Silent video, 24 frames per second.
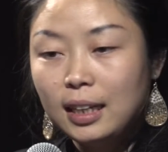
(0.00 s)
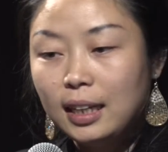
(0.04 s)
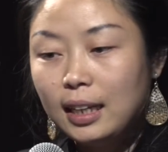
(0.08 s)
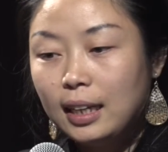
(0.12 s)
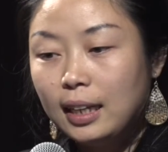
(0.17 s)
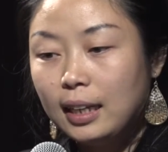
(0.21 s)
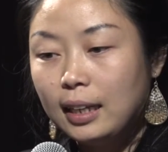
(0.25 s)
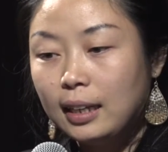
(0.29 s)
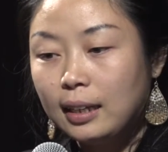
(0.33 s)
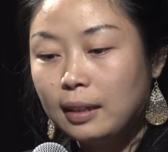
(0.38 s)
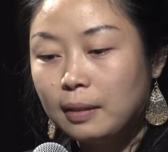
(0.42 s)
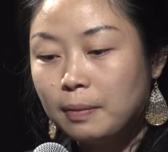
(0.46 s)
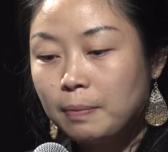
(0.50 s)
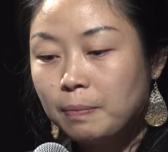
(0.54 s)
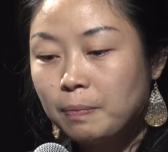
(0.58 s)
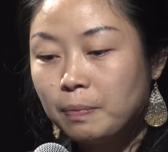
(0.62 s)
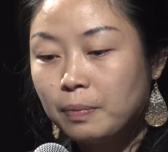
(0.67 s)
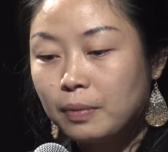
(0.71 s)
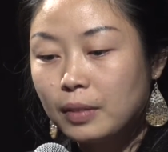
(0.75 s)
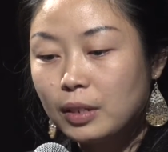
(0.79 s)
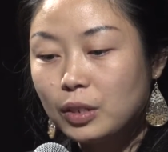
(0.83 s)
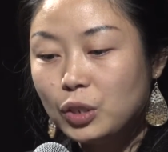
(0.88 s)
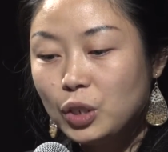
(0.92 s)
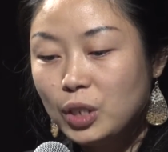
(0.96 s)

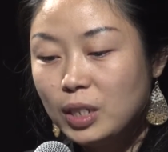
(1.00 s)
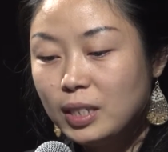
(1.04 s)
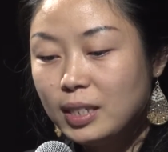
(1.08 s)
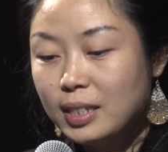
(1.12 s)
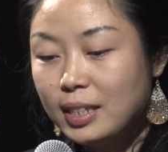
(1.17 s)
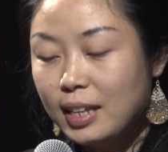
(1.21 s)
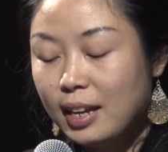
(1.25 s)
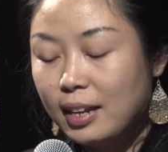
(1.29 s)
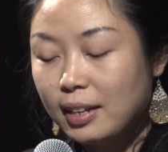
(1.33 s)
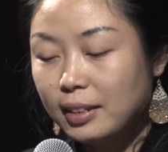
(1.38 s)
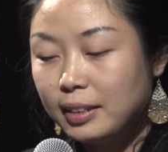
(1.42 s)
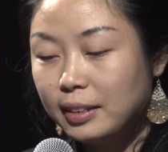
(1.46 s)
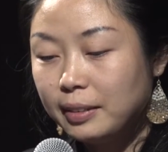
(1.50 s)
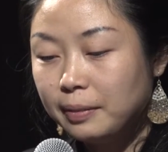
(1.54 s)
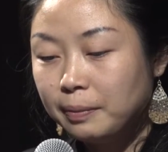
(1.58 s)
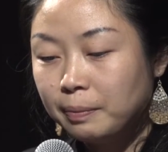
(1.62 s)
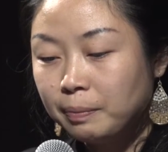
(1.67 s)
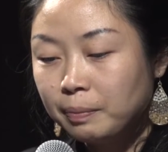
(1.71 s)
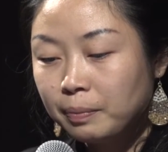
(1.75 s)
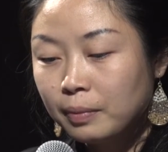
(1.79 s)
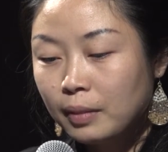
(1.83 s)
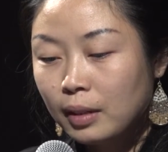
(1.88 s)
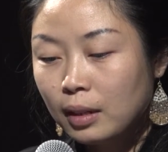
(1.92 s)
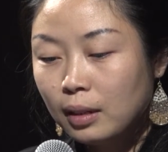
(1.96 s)
And she said,
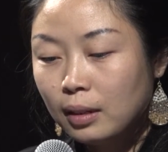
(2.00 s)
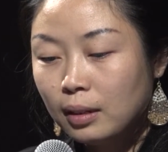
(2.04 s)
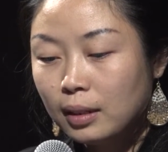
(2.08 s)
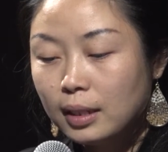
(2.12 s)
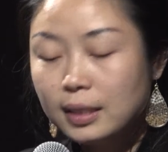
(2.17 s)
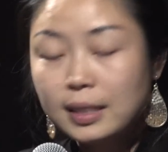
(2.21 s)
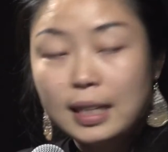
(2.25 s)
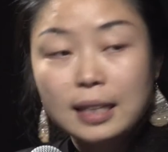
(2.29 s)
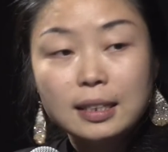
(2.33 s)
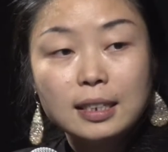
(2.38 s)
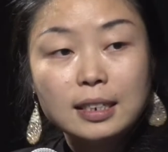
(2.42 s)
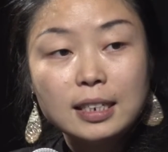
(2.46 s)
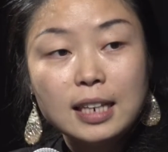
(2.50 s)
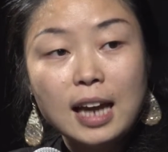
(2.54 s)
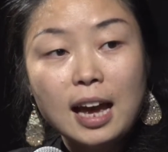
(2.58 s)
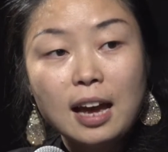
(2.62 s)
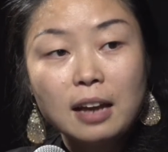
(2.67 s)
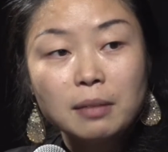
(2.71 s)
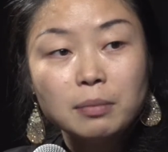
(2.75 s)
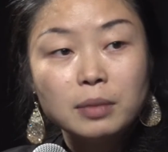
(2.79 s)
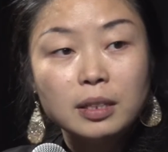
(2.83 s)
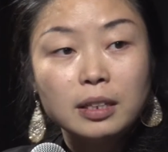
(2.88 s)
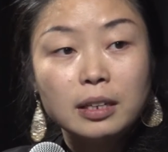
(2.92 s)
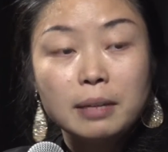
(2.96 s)
because at the
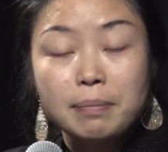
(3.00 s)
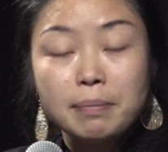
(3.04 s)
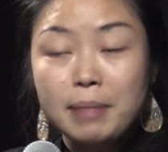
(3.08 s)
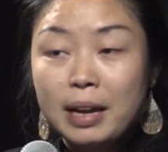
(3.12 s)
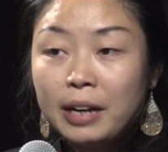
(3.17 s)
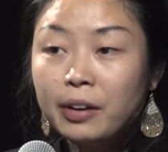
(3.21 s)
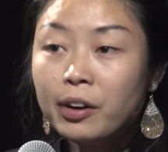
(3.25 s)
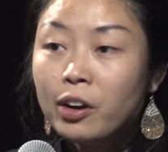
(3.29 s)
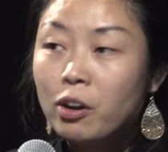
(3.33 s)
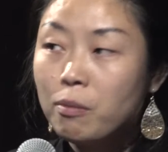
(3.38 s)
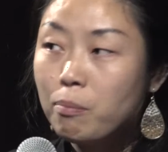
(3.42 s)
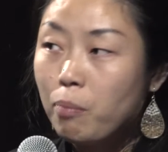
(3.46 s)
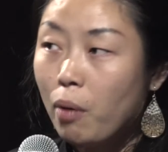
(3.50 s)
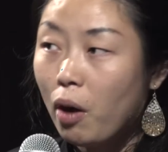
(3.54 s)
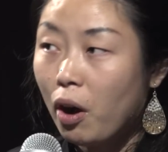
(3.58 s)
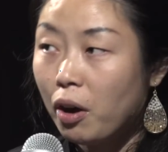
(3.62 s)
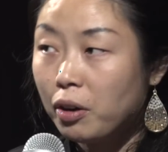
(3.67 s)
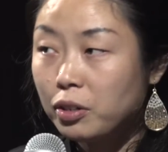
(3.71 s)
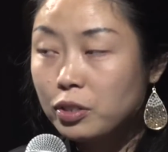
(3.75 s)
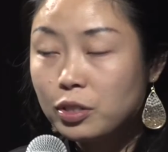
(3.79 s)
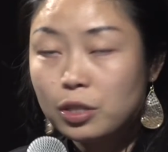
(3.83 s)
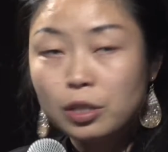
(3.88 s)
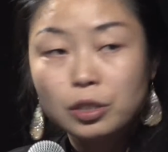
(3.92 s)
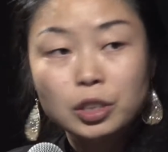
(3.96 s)
time, the American Bar
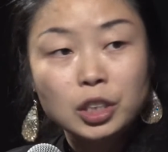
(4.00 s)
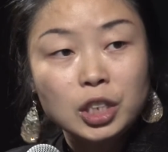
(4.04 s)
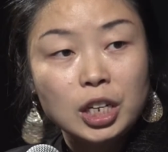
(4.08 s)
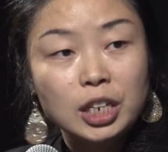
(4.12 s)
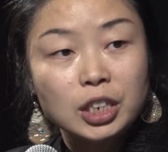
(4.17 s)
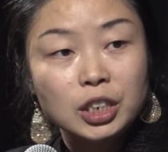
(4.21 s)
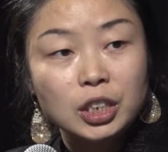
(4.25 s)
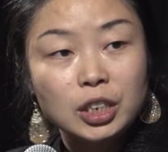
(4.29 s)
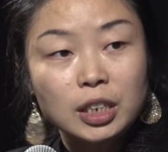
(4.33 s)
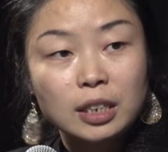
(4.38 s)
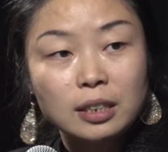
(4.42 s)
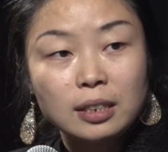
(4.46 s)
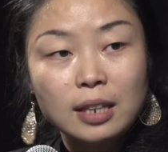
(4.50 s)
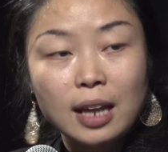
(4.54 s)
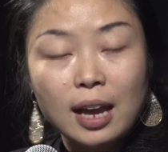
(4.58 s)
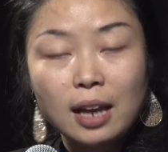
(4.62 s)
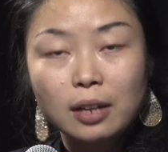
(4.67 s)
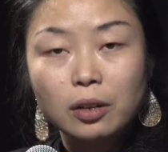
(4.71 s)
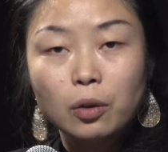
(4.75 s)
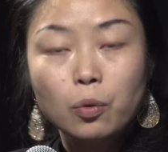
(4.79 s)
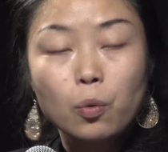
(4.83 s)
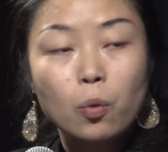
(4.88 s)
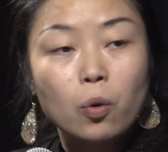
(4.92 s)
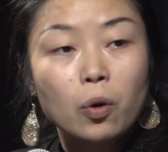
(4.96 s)
Association had
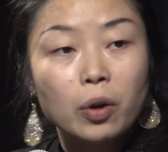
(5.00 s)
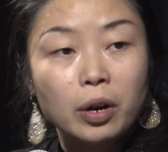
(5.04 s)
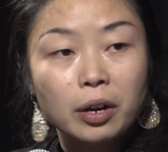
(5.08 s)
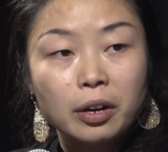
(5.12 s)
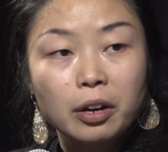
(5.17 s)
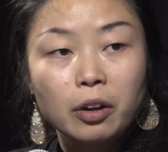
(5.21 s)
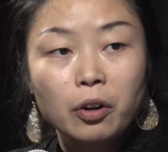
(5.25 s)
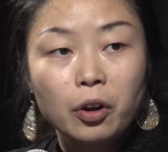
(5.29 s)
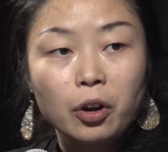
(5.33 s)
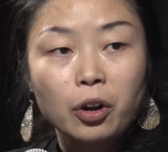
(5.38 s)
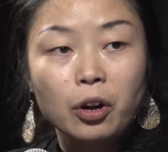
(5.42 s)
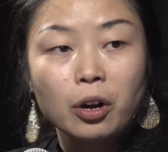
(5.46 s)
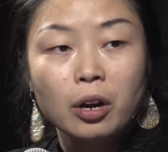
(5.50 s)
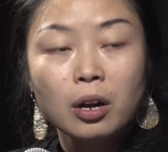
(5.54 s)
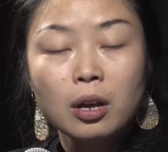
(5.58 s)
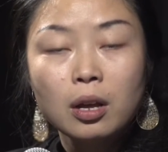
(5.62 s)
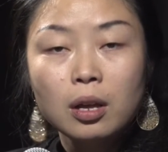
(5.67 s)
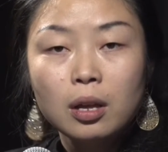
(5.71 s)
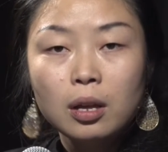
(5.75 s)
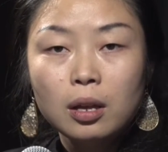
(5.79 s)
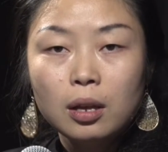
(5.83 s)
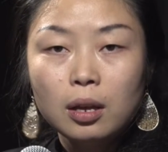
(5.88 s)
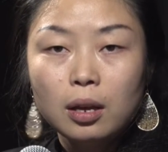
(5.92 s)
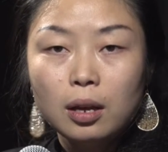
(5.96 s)
awarded her
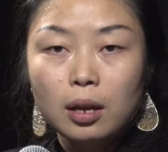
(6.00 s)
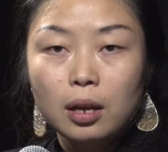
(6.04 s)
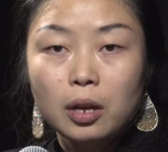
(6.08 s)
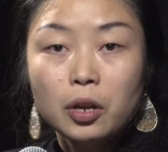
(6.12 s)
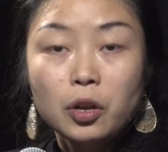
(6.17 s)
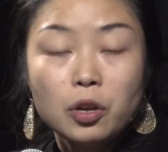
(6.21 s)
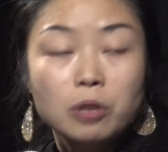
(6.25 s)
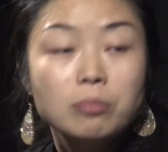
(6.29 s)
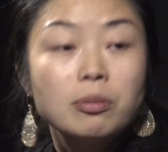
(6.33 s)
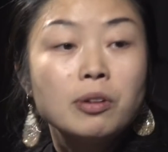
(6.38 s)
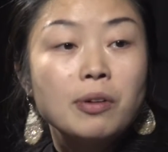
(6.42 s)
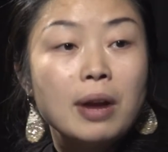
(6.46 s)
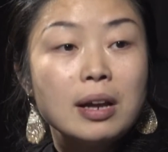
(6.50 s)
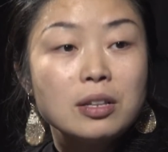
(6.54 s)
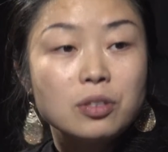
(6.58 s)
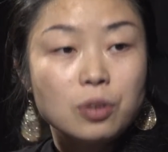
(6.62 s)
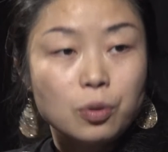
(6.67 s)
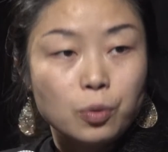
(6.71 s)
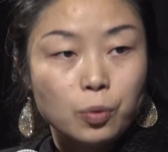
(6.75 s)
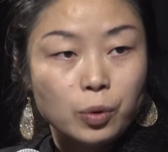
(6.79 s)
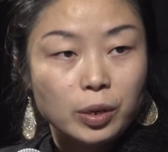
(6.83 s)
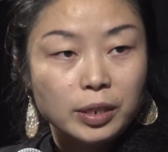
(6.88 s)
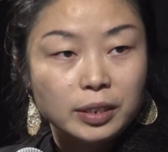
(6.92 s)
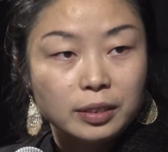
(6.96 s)
a Human Rights
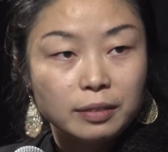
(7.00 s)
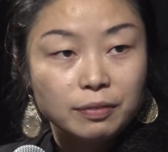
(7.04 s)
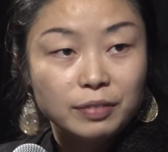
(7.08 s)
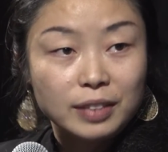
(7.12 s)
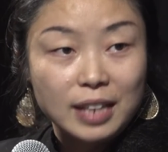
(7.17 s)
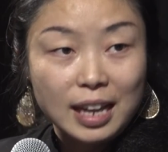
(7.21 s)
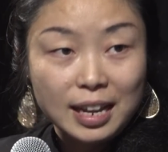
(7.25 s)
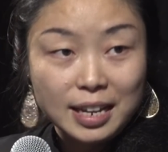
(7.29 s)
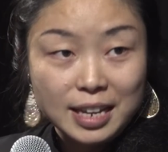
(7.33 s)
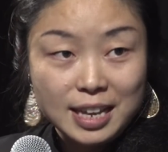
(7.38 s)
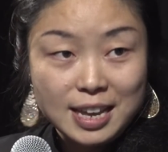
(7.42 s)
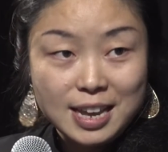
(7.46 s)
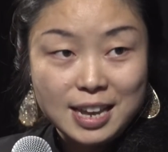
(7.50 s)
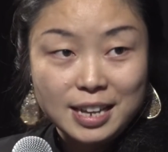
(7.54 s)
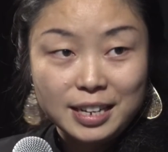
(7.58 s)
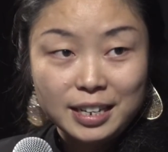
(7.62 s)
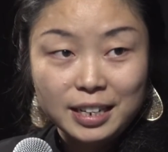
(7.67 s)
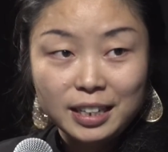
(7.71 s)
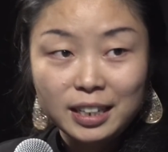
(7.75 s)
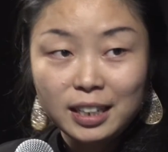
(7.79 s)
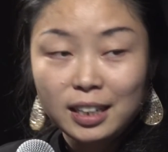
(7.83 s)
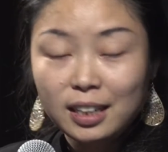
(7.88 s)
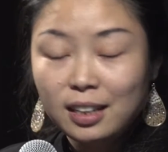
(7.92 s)
Award of that year.